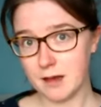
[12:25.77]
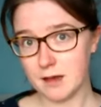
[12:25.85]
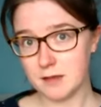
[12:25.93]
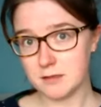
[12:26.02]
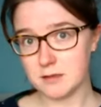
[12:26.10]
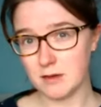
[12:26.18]

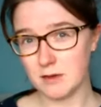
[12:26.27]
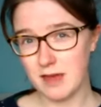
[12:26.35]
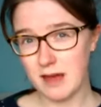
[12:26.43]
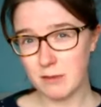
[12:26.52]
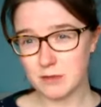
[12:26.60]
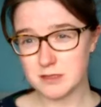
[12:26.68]
So
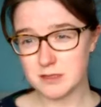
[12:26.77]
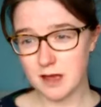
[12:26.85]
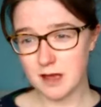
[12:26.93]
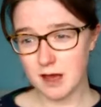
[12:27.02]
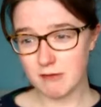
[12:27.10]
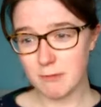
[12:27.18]
that was.
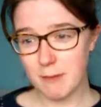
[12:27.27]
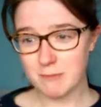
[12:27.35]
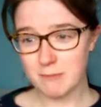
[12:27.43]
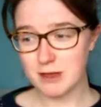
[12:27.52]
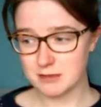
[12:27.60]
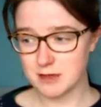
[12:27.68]
I
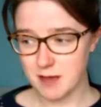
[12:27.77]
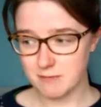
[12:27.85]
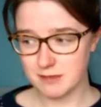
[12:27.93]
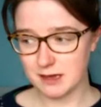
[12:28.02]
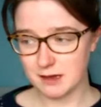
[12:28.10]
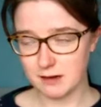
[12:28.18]
remember at the
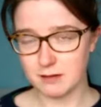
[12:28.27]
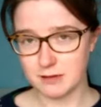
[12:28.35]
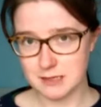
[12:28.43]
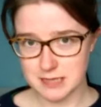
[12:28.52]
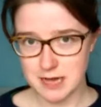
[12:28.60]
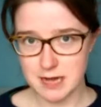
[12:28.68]
time thinking, "Oh,
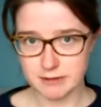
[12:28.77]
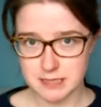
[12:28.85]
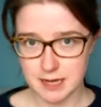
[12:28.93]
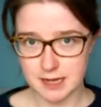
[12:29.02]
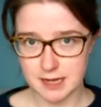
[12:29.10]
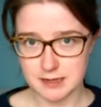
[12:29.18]
it's
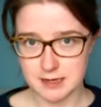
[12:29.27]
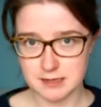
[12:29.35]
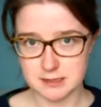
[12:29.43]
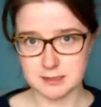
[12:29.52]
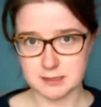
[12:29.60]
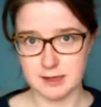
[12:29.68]
irritating that
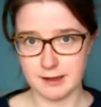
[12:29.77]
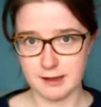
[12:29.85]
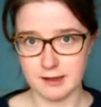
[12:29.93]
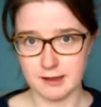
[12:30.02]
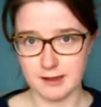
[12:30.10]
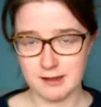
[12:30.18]
it's like
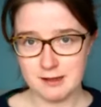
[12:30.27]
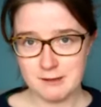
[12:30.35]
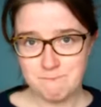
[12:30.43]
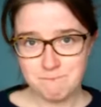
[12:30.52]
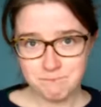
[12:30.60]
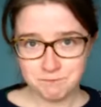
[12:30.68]
a
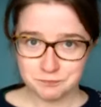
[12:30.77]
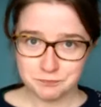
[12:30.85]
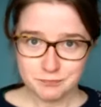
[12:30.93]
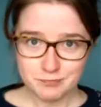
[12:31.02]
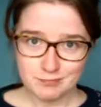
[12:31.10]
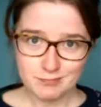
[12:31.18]

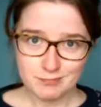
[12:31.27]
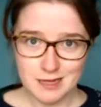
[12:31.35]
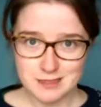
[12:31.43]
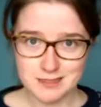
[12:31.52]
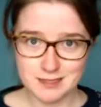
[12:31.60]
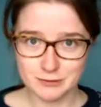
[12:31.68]

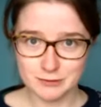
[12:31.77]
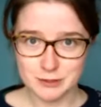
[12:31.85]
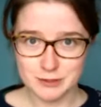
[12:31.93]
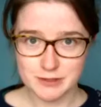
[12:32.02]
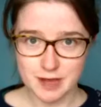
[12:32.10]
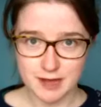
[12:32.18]

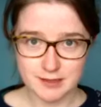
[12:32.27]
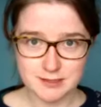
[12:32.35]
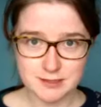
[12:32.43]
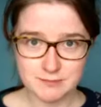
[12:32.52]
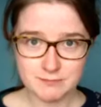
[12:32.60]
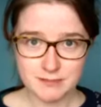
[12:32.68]
single-use
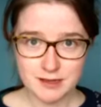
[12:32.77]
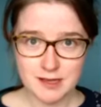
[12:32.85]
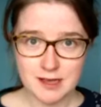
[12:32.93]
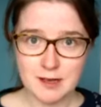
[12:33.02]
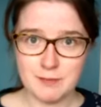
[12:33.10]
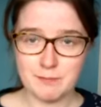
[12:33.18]
item,"
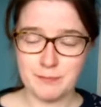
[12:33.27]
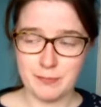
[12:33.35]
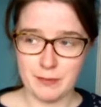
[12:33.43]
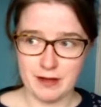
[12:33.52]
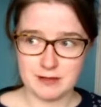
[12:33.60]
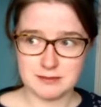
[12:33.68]

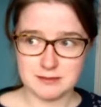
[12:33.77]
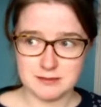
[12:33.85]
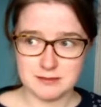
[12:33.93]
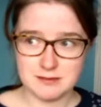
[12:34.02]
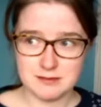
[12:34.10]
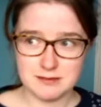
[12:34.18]
but
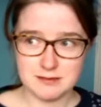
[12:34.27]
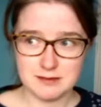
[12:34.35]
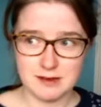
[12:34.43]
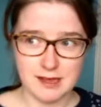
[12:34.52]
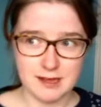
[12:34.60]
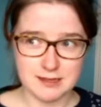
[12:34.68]

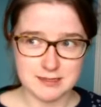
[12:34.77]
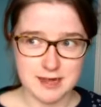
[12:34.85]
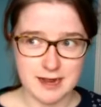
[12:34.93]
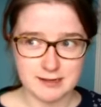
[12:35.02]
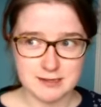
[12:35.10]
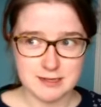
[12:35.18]
like I
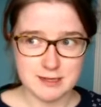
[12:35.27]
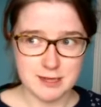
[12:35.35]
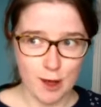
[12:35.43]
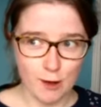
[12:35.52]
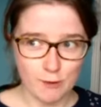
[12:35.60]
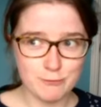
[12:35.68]
said,
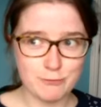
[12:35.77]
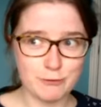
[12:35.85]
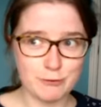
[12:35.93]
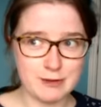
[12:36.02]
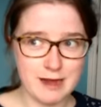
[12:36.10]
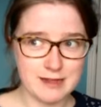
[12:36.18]
the
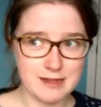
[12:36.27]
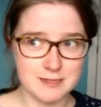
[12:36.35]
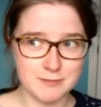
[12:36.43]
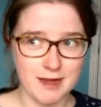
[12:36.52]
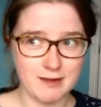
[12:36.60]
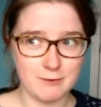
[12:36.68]
overall net
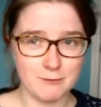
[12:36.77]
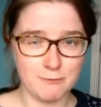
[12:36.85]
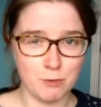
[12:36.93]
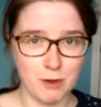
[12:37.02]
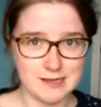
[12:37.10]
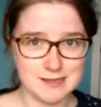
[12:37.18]
amount
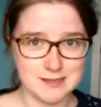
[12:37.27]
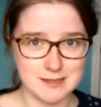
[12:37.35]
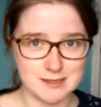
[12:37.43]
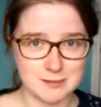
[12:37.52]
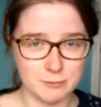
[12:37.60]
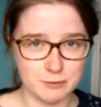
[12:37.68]
of waste
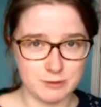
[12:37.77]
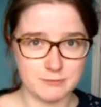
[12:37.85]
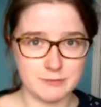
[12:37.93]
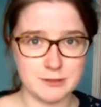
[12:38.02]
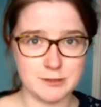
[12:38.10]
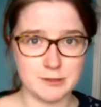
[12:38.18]
that it would have
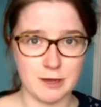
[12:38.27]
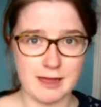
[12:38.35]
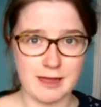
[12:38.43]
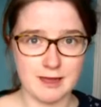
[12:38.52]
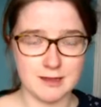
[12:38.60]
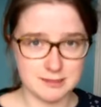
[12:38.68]

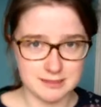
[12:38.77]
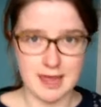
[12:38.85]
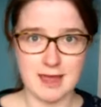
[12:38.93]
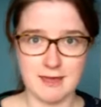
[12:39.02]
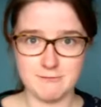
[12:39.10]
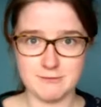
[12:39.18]

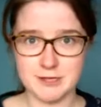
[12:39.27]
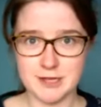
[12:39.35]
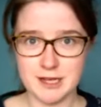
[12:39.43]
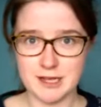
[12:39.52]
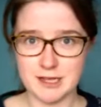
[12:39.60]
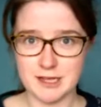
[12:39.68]
saved,
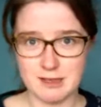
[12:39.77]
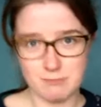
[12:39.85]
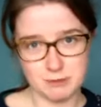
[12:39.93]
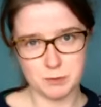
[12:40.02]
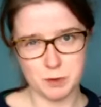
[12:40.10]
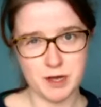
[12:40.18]
it
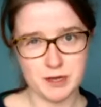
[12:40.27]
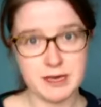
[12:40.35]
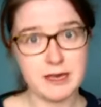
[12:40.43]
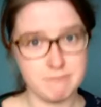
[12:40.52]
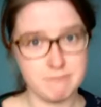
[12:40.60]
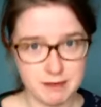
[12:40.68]
was worth
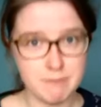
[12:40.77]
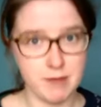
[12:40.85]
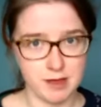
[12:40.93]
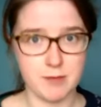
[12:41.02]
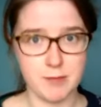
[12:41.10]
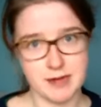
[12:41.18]
it, in
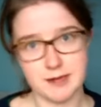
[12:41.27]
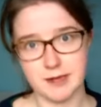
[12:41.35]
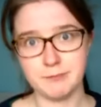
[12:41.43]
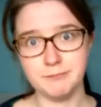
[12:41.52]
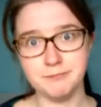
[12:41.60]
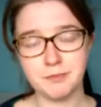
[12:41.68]
my opinion.